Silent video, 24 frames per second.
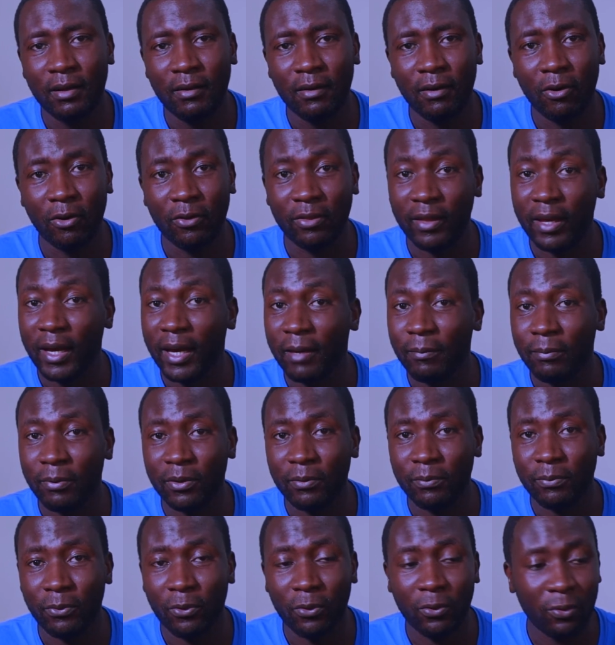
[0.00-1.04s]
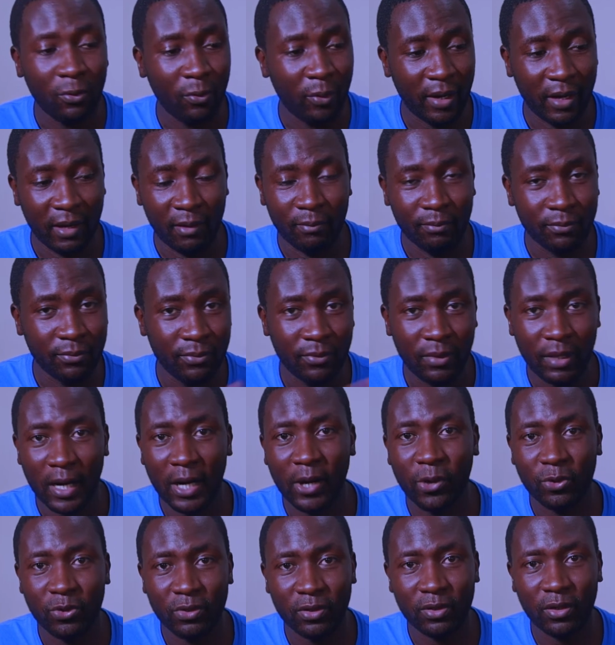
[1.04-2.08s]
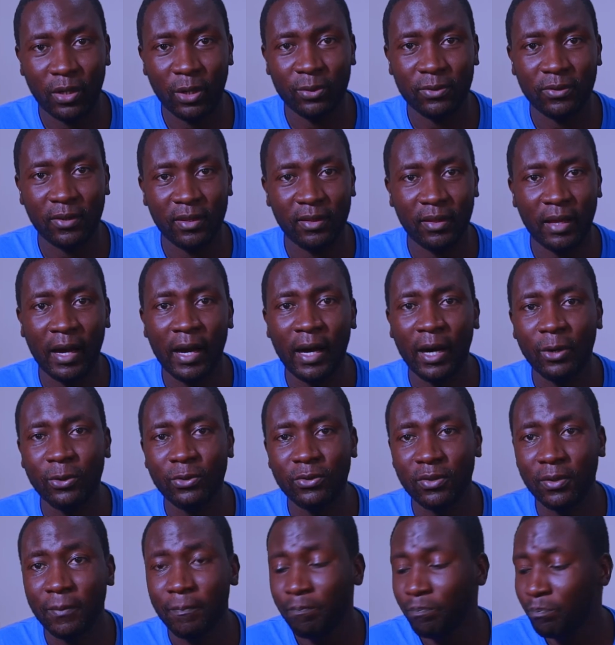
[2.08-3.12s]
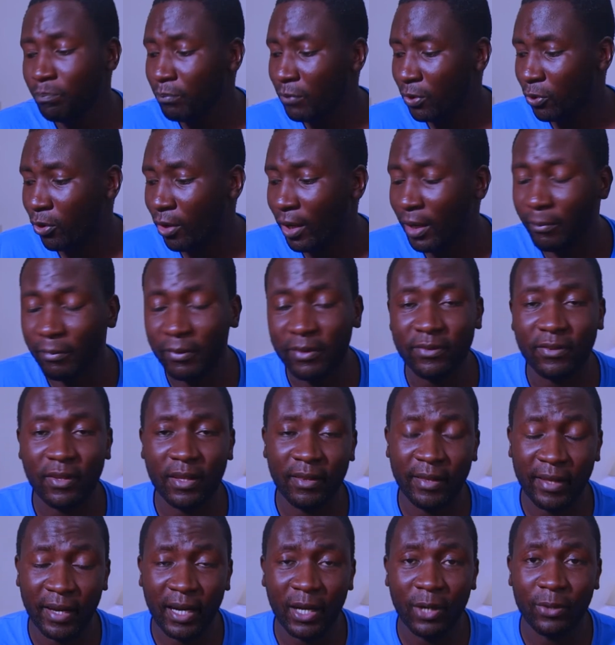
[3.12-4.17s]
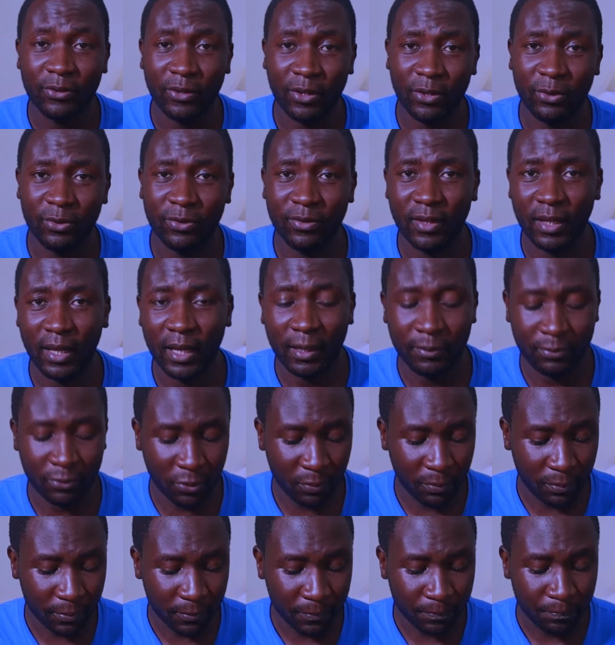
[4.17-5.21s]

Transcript: on the iPad Pro when I'm outside the house. But when I'm inside the house, I use the laptop.